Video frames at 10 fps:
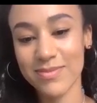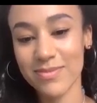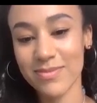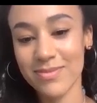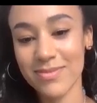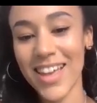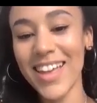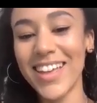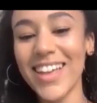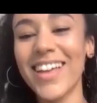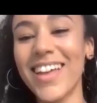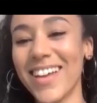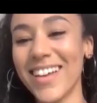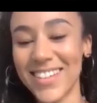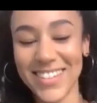
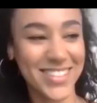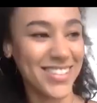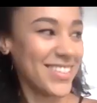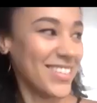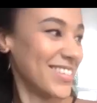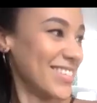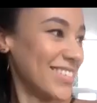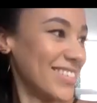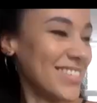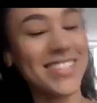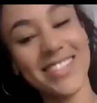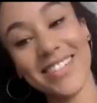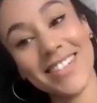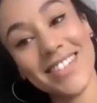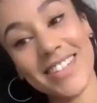
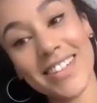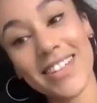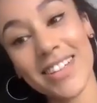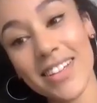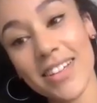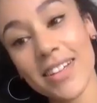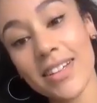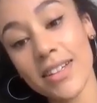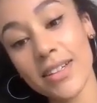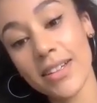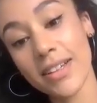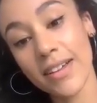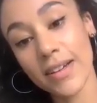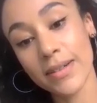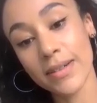
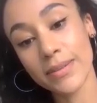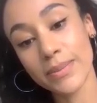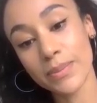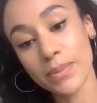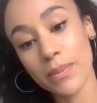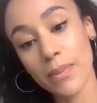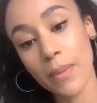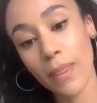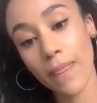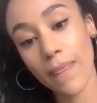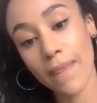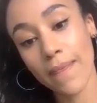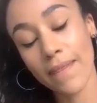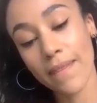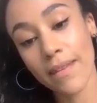
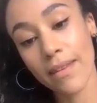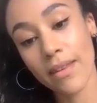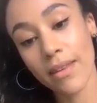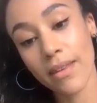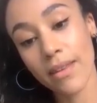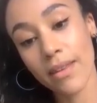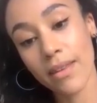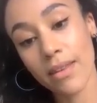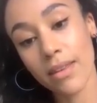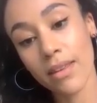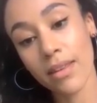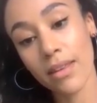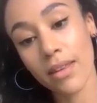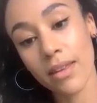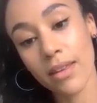
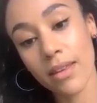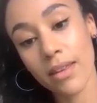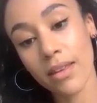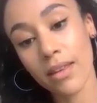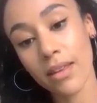This person isn't speaking.